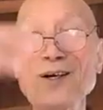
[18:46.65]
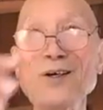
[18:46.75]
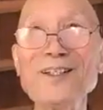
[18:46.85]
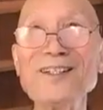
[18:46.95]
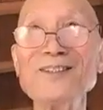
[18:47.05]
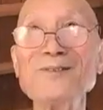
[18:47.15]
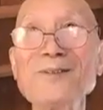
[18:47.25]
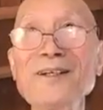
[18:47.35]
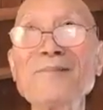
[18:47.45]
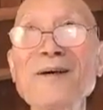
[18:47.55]
on his
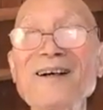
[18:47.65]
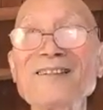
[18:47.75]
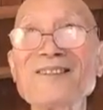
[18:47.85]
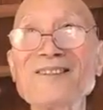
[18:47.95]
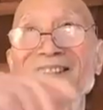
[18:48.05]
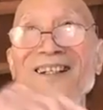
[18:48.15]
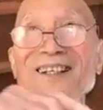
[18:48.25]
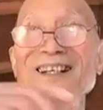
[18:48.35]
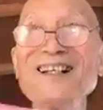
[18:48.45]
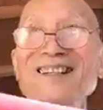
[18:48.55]
way back to
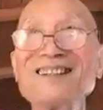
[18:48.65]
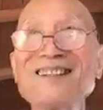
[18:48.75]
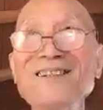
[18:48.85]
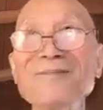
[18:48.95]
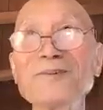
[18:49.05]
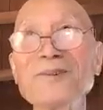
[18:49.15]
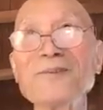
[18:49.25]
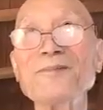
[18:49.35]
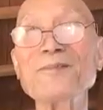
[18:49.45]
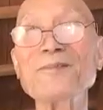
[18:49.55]
his temple,